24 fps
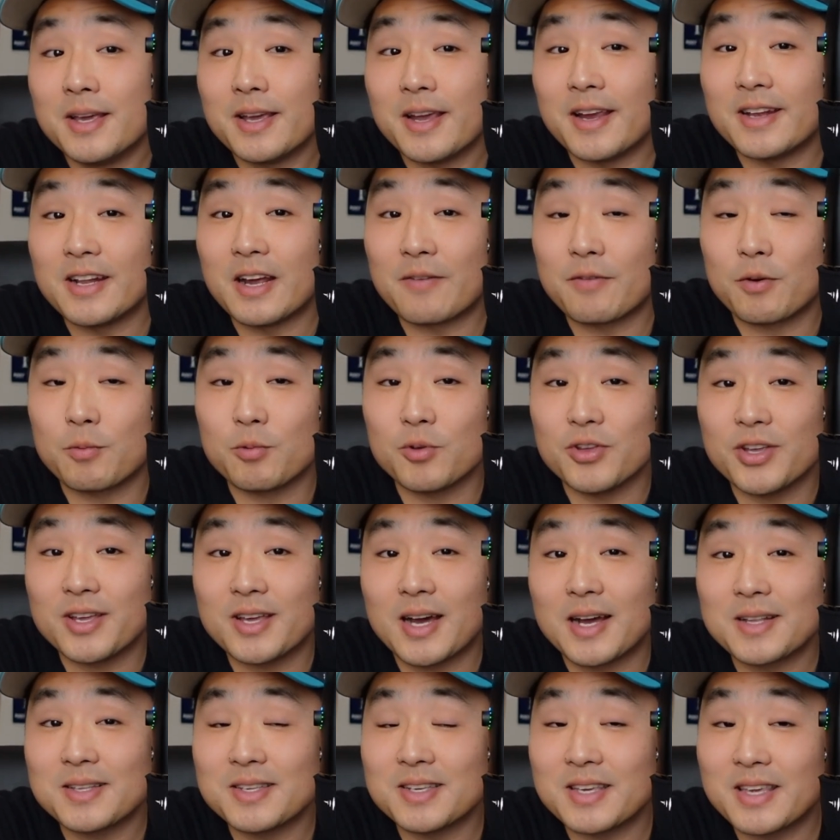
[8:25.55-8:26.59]
he never really
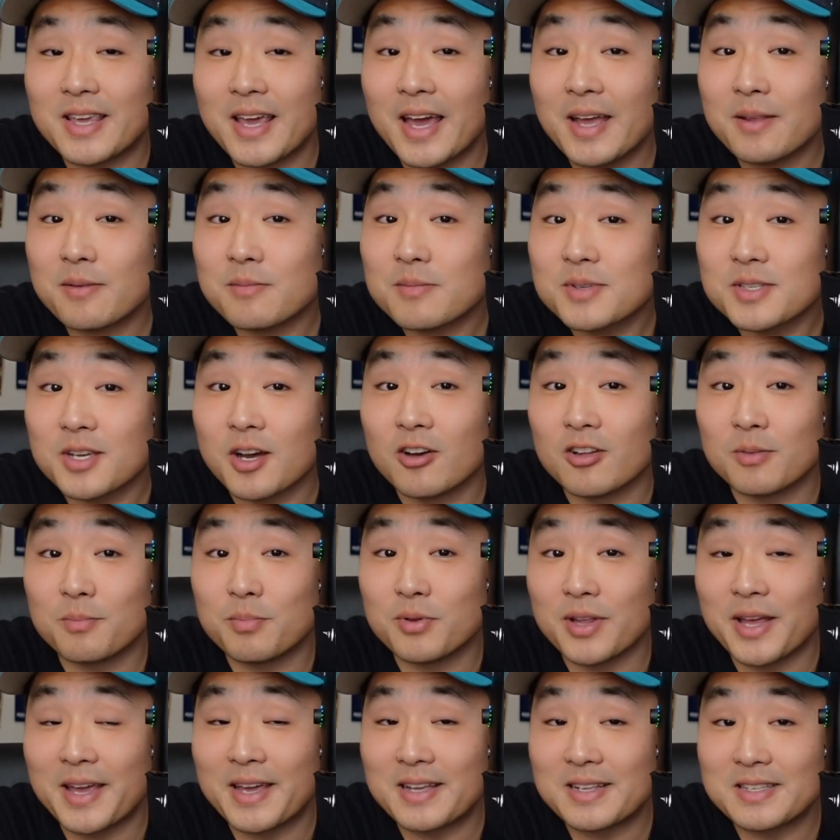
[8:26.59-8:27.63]
got to get solid
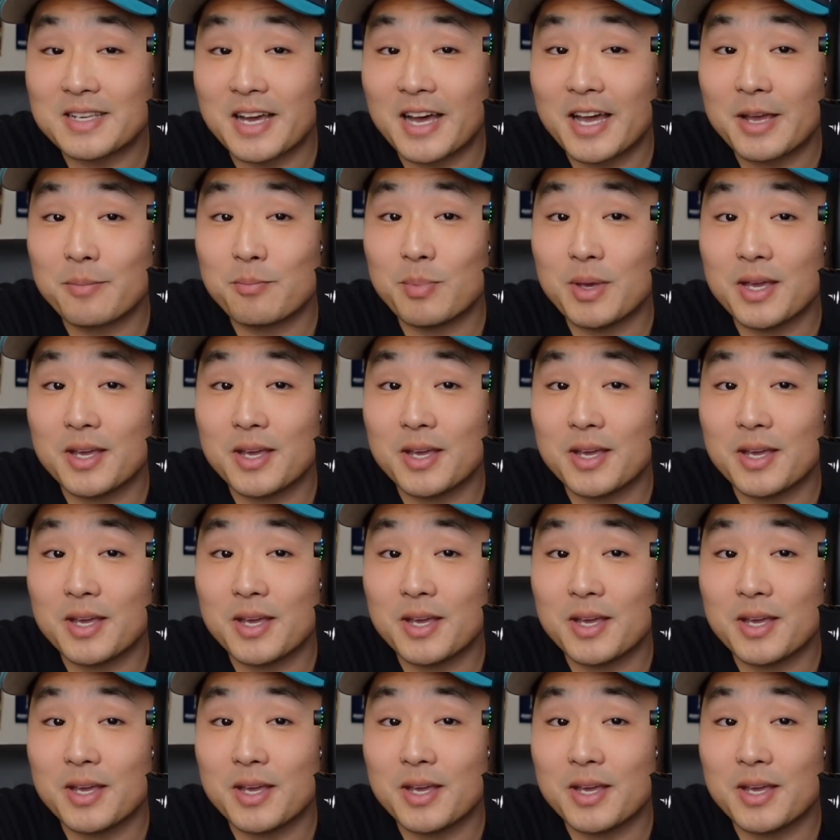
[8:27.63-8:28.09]
playing time